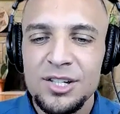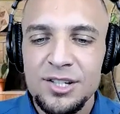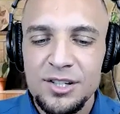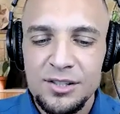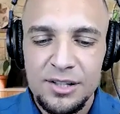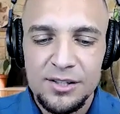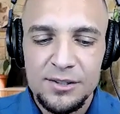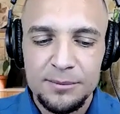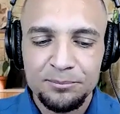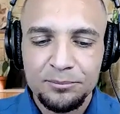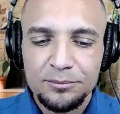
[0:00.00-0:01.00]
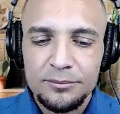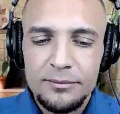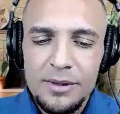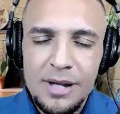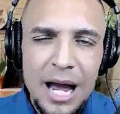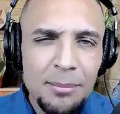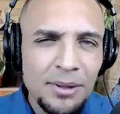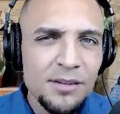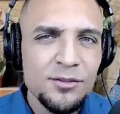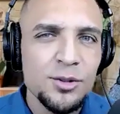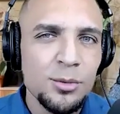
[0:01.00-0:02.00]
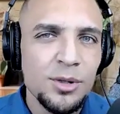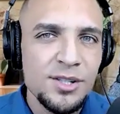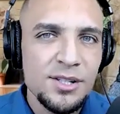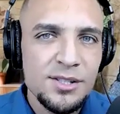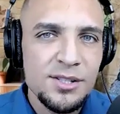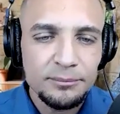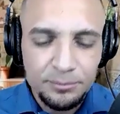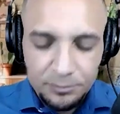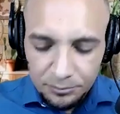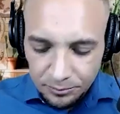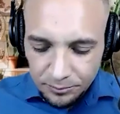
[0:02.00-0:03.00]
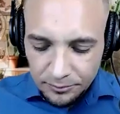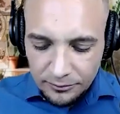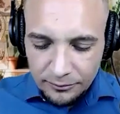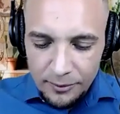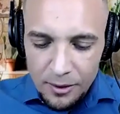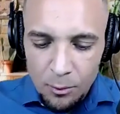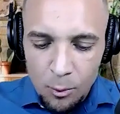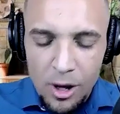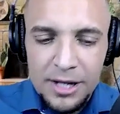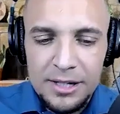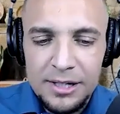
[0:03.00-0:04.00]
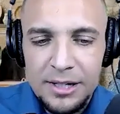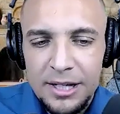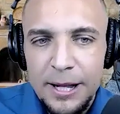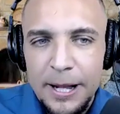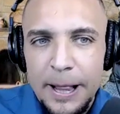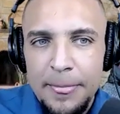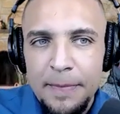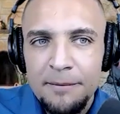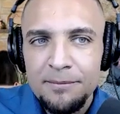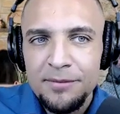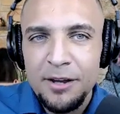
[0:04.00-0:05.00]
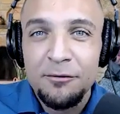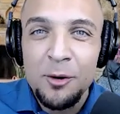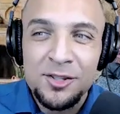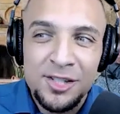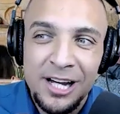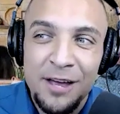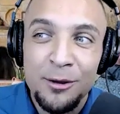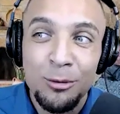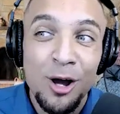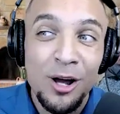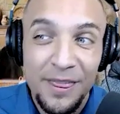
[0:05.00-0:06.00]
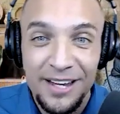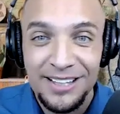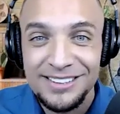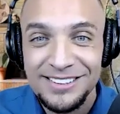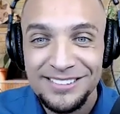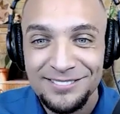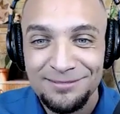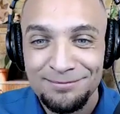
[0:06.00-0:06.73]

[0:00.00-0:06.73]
is I believe, two reasons. One, they're focusing on the wrong things.